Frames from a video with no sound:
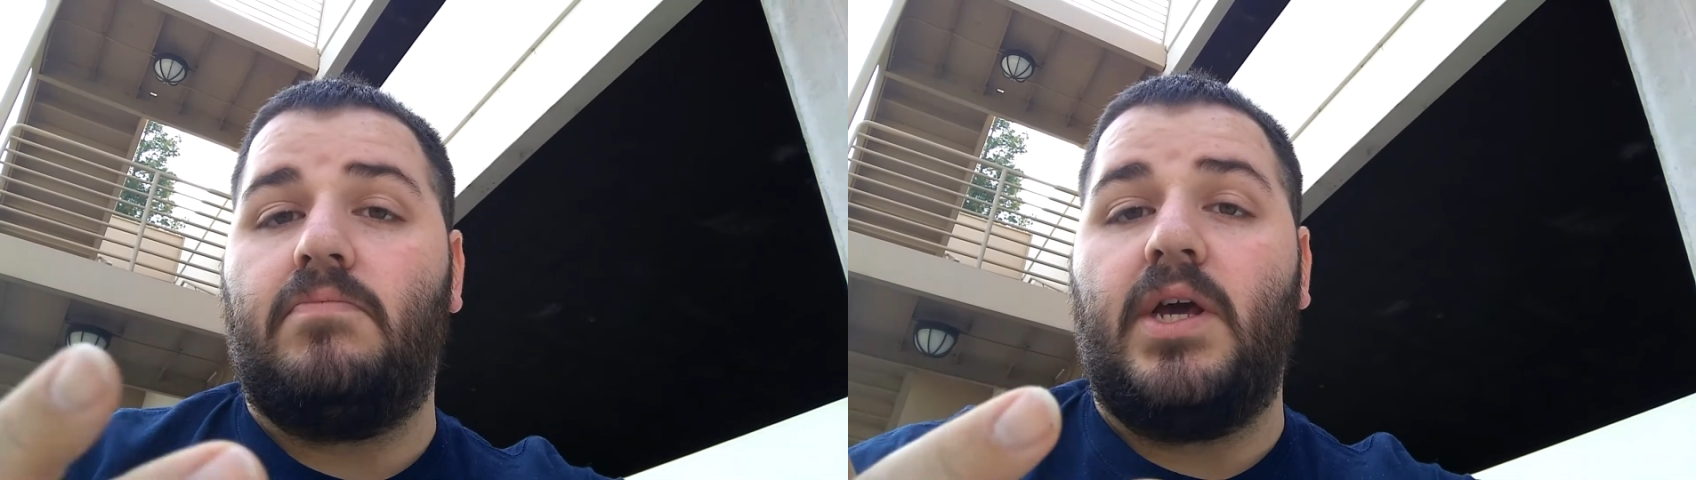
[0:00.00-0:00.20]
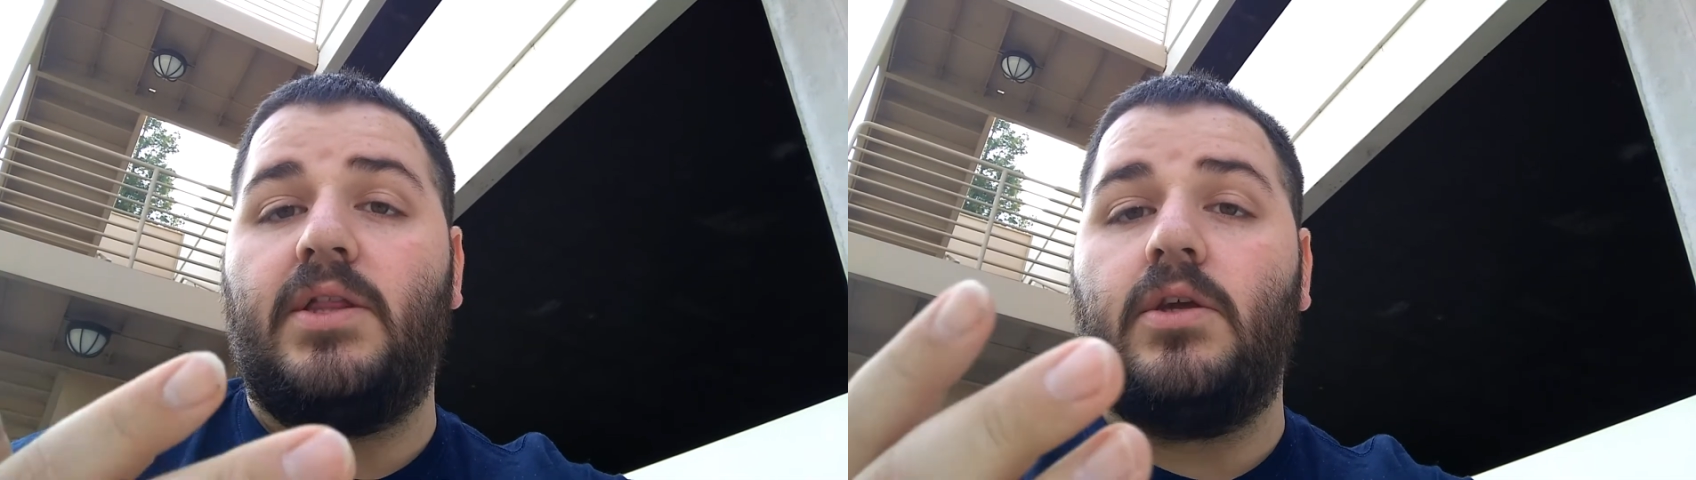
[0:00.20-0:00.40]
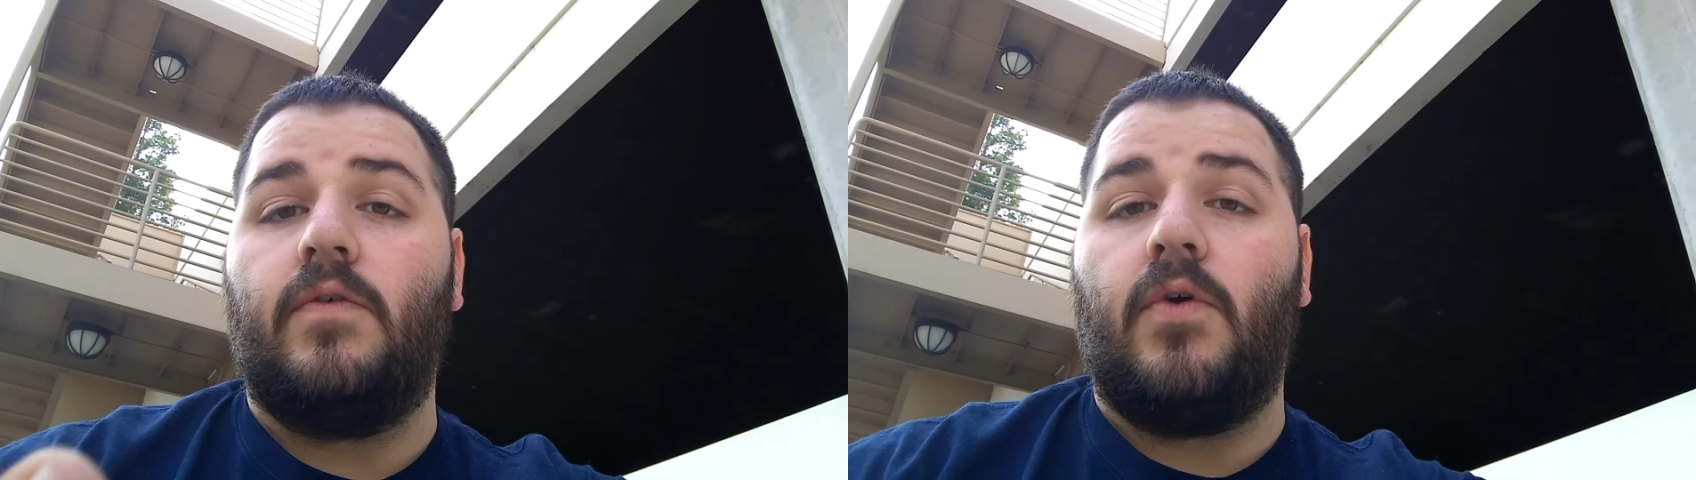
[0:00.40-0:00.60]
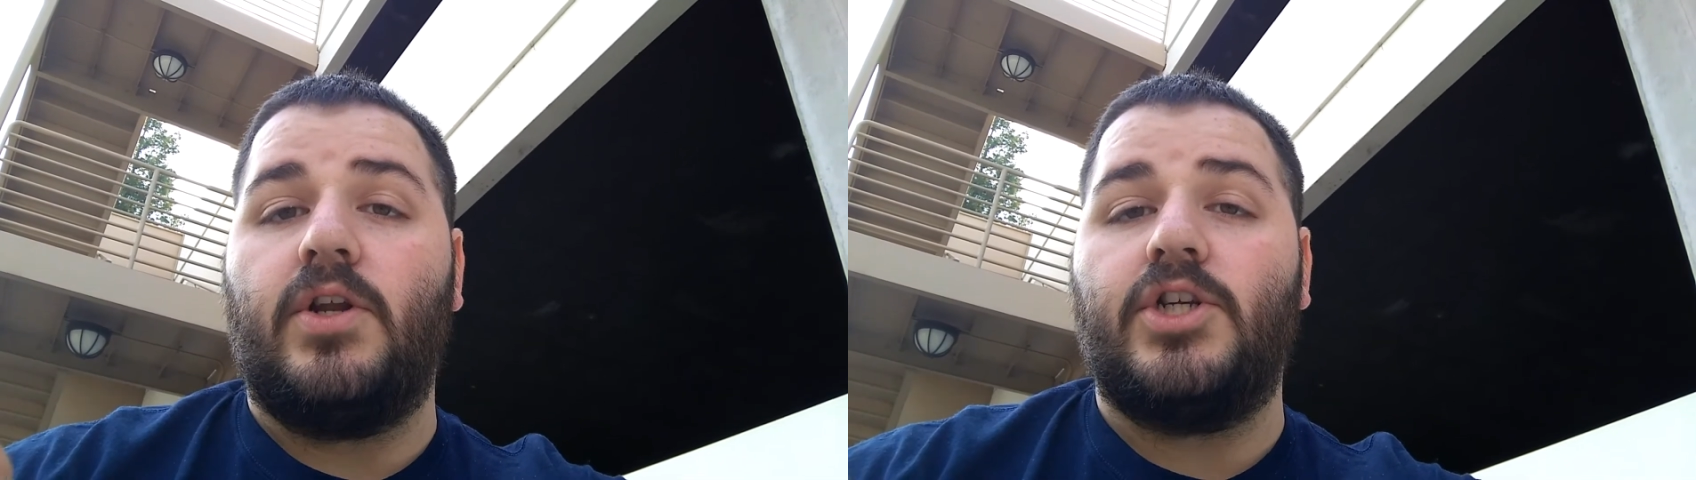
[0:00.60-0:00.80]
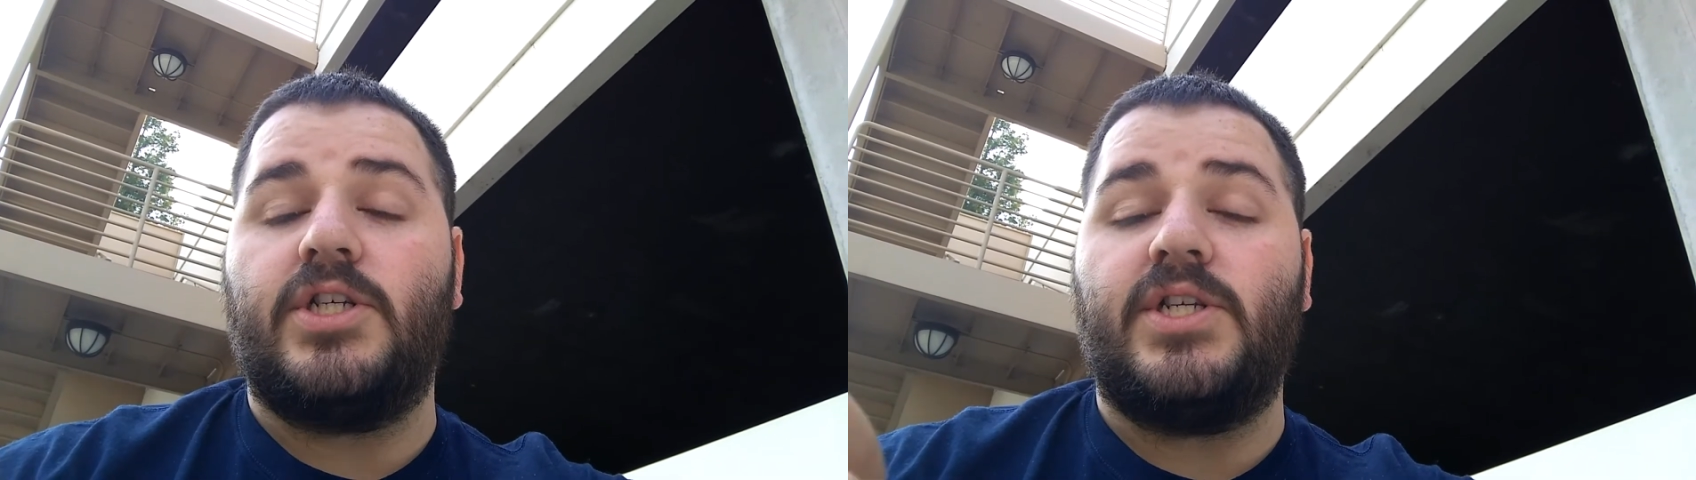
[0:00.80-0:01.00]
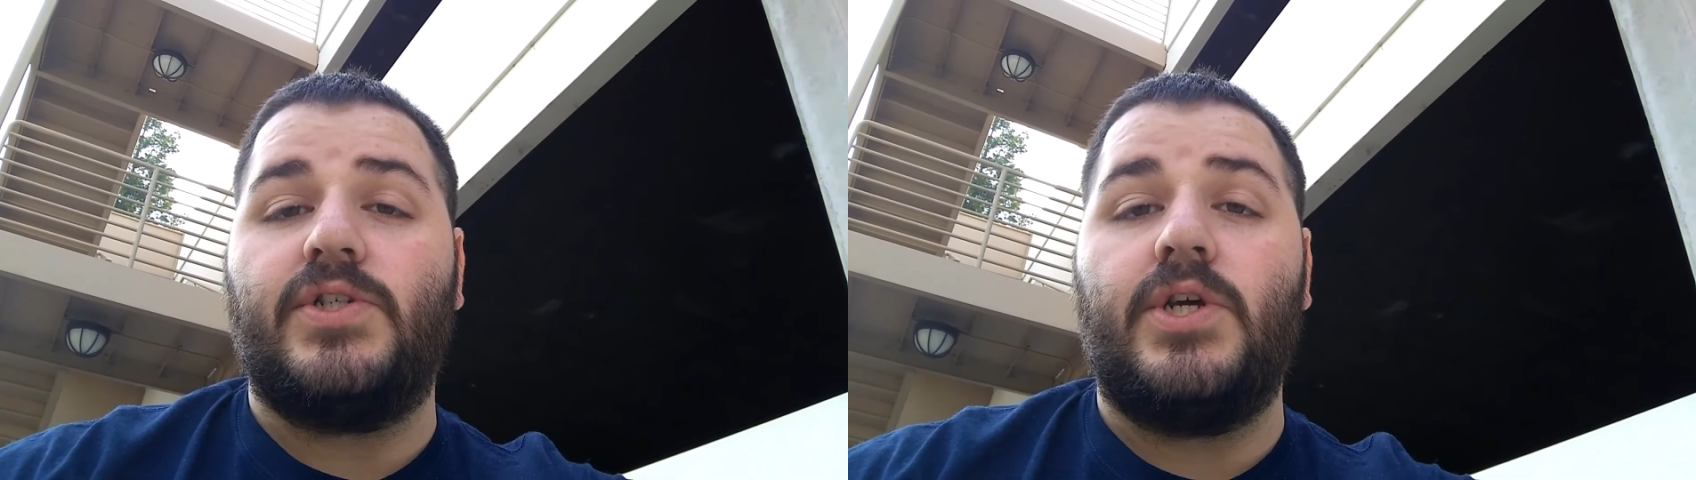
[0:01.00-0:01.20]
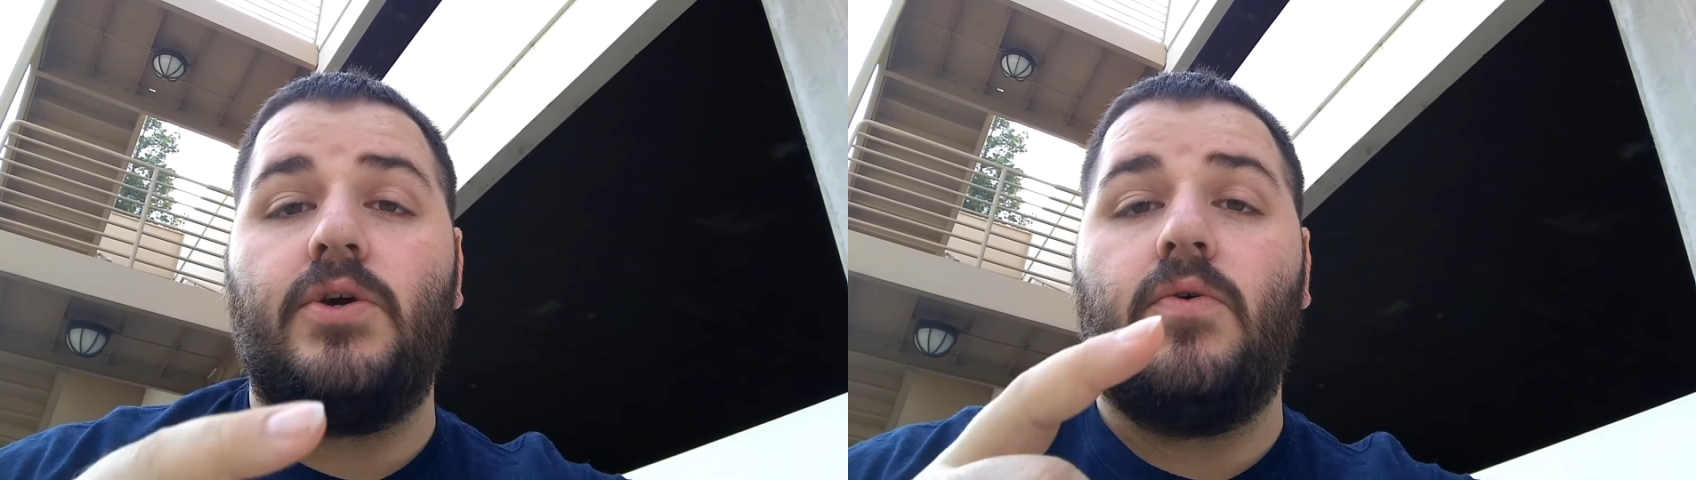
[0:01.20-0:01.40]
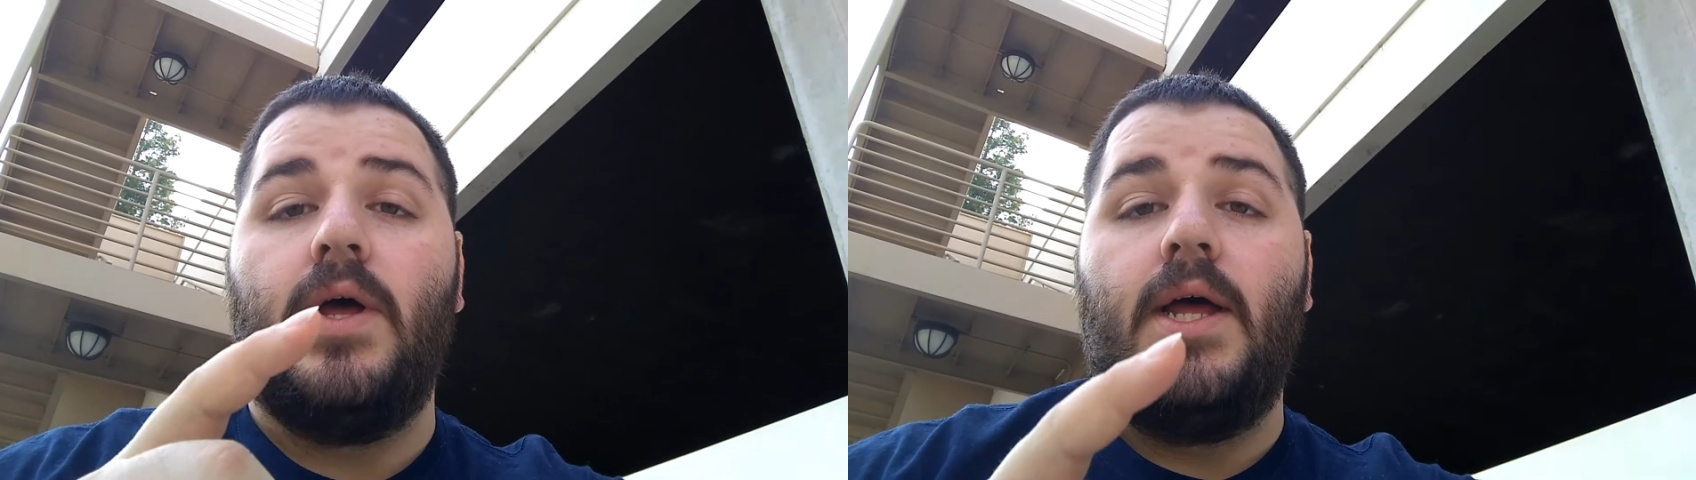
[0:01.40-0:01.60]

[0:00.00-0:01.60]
playthrough for Injustice 2.